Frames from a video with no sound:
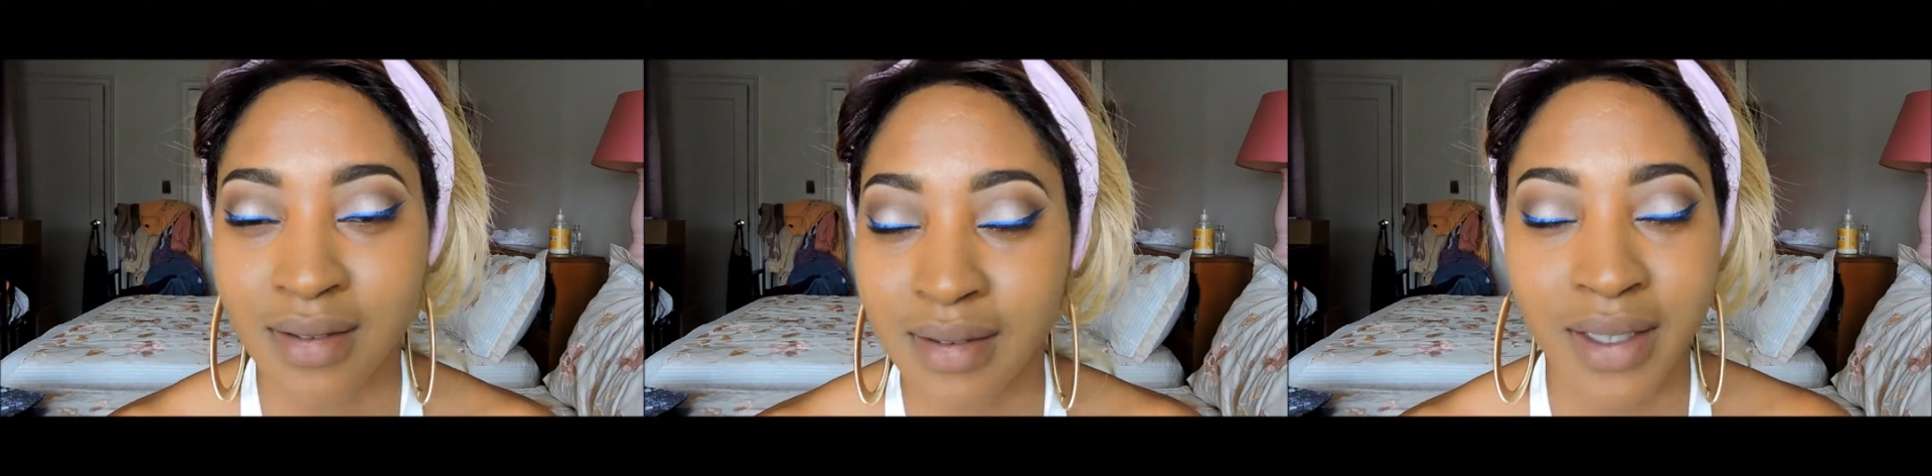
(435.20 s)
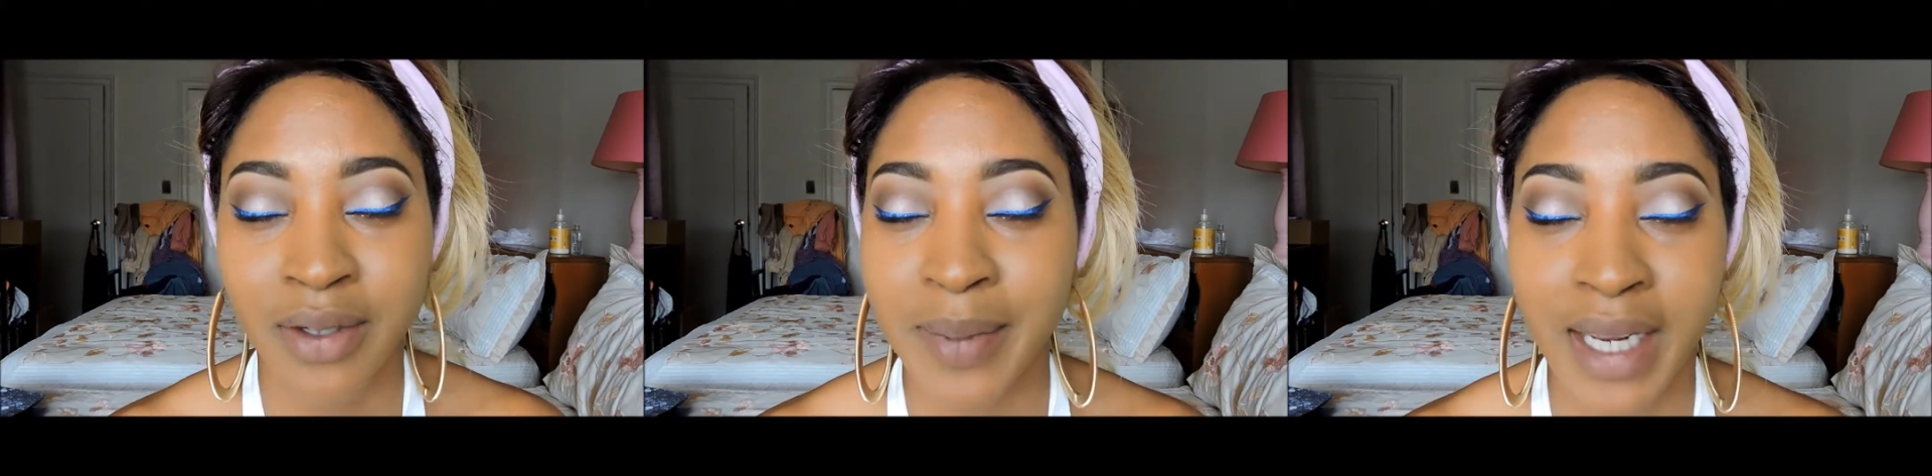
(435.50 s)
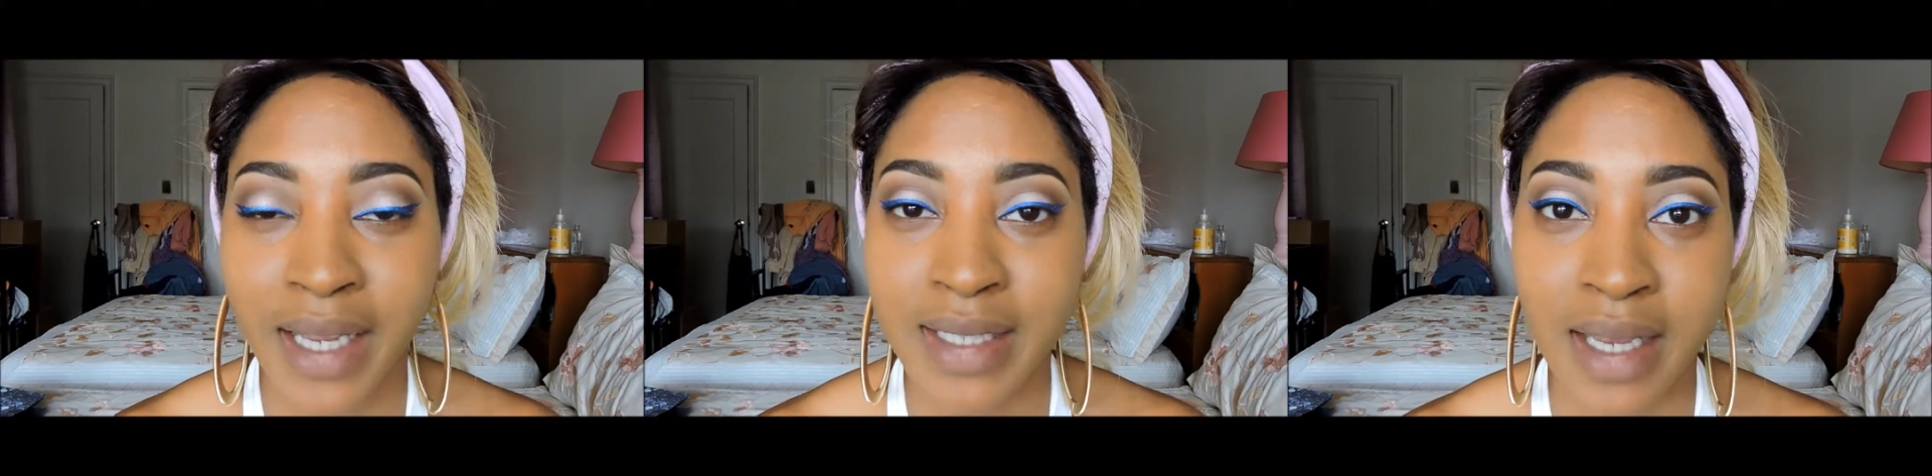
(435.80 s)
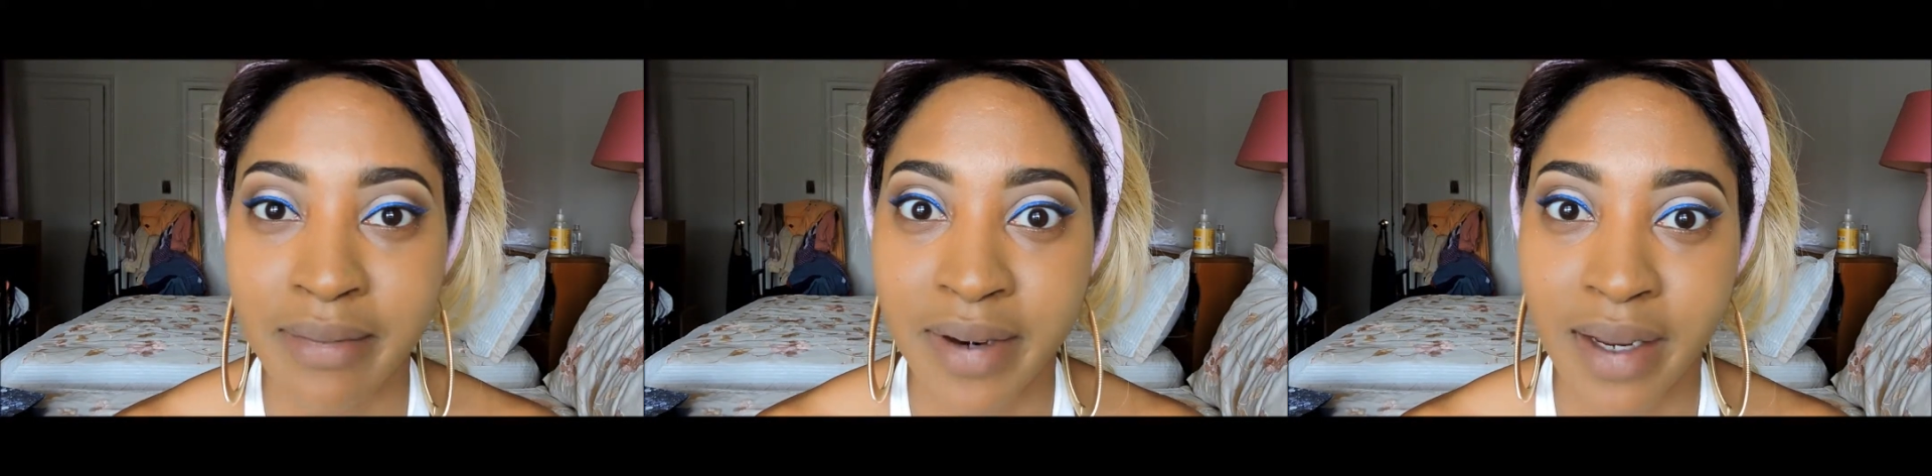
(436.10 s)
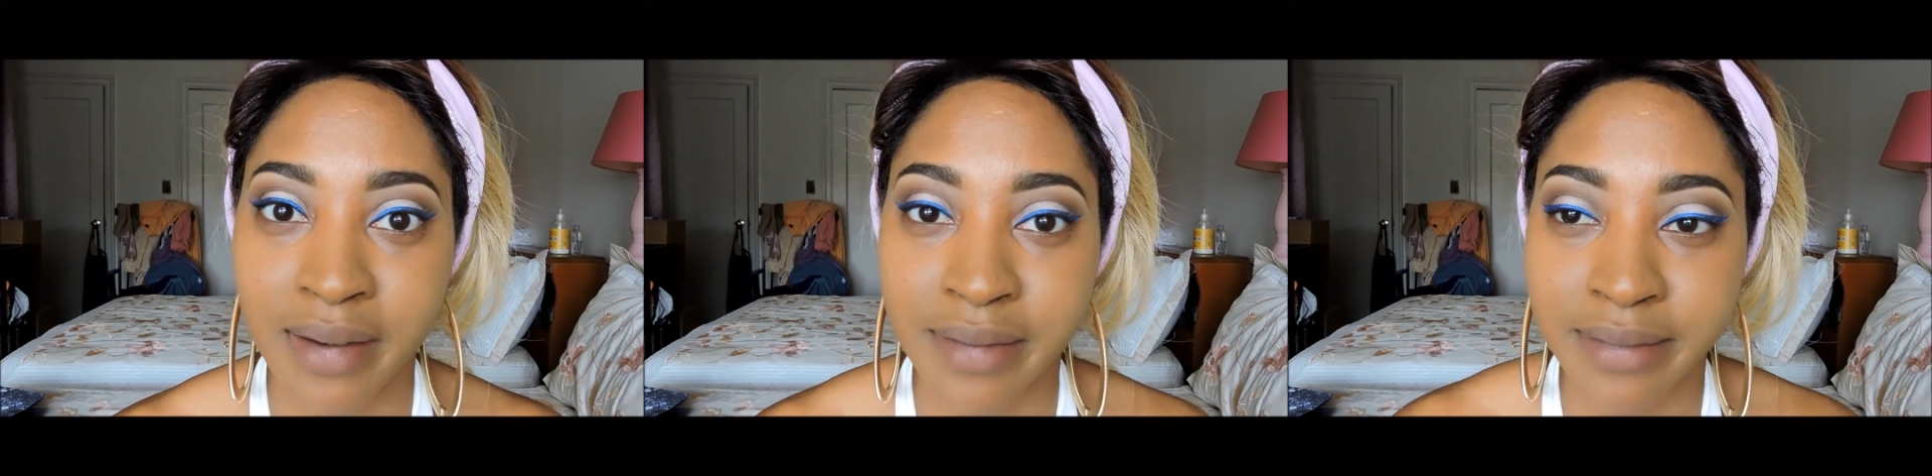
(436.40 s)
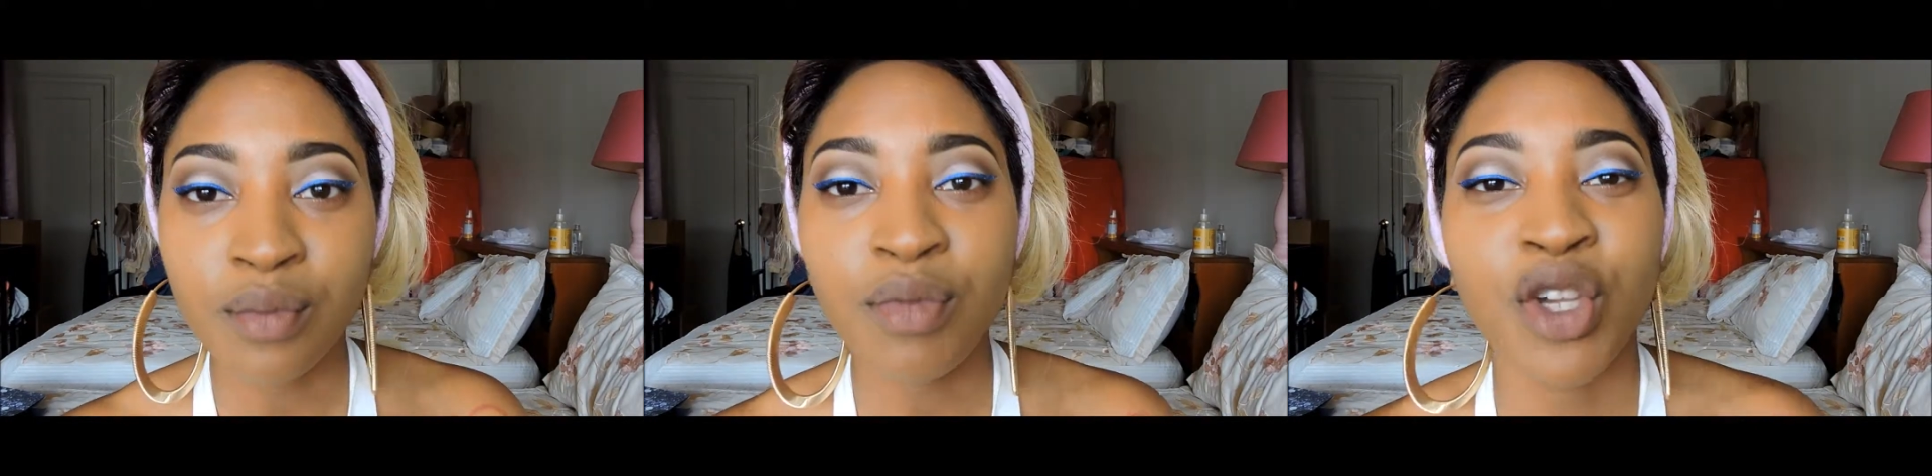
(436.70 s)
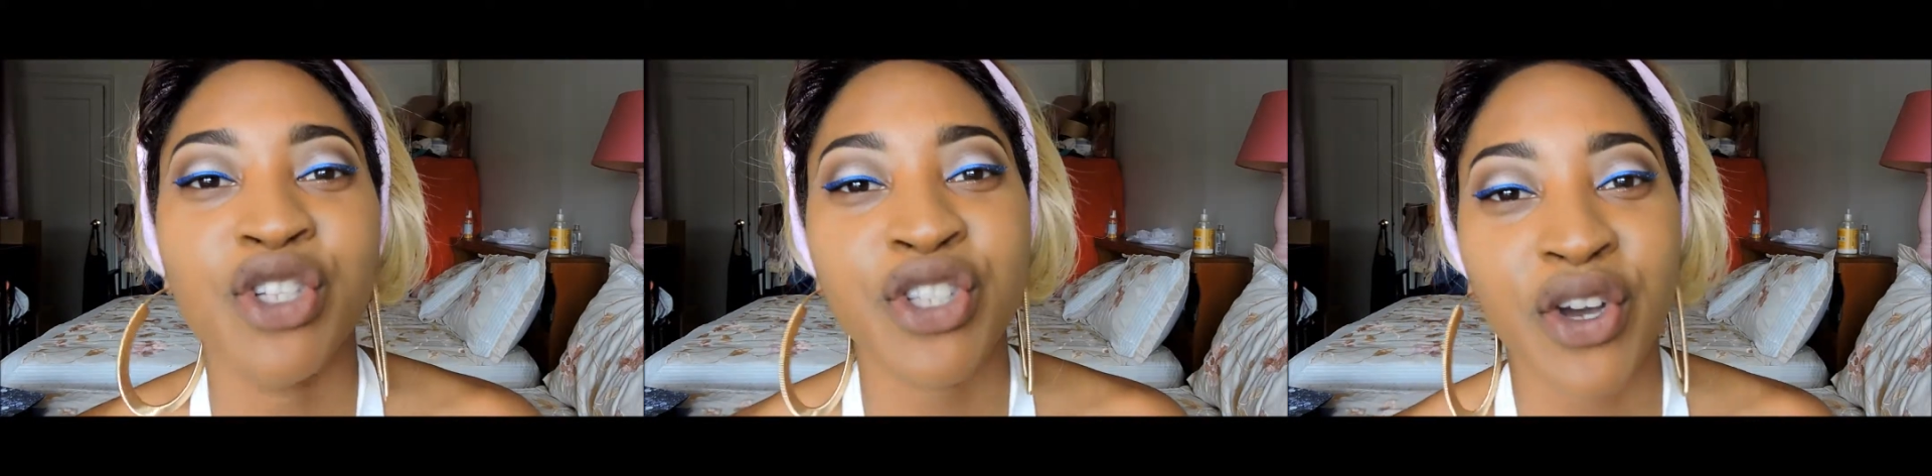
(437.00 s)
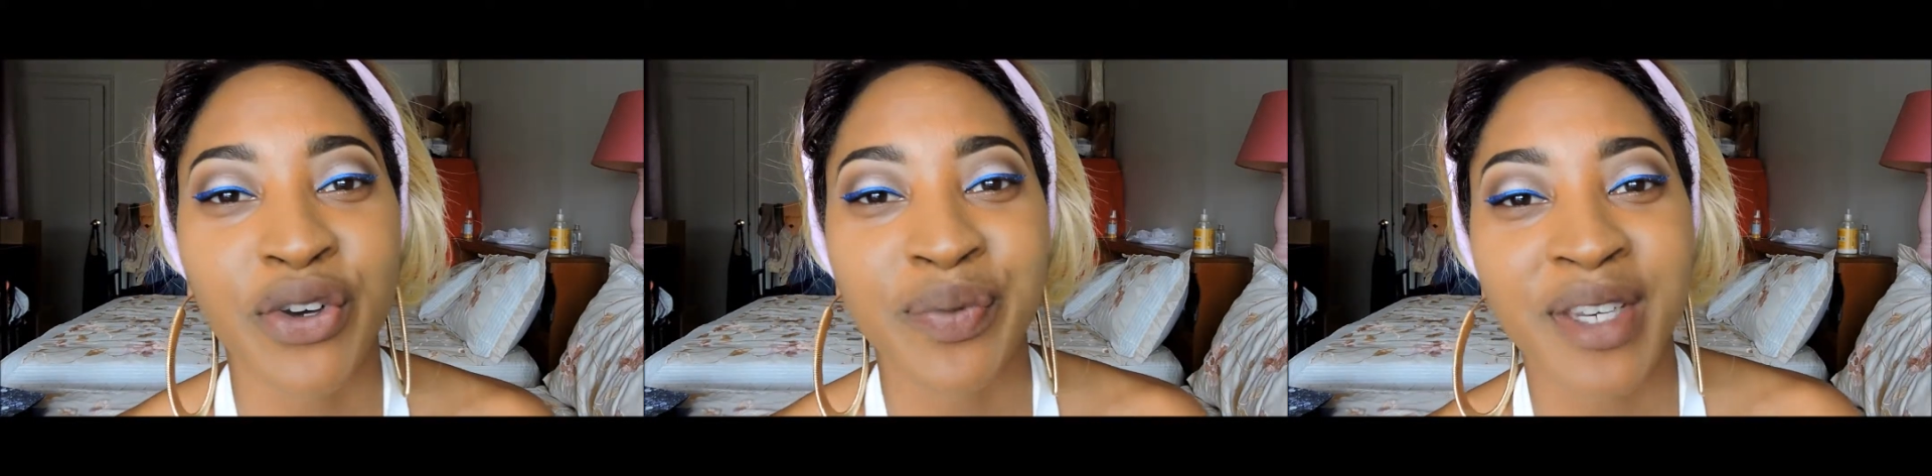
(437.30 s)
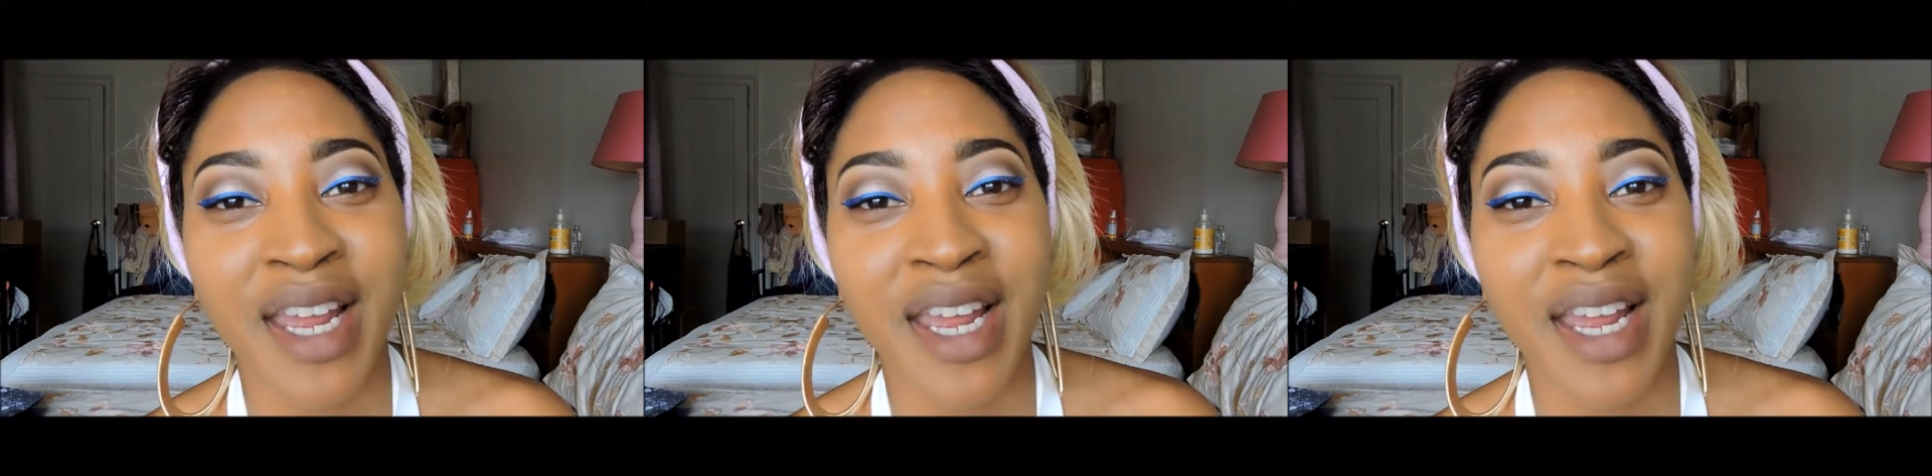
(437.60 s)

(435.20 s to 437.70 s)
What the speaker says: ain't nobody got time for that. So the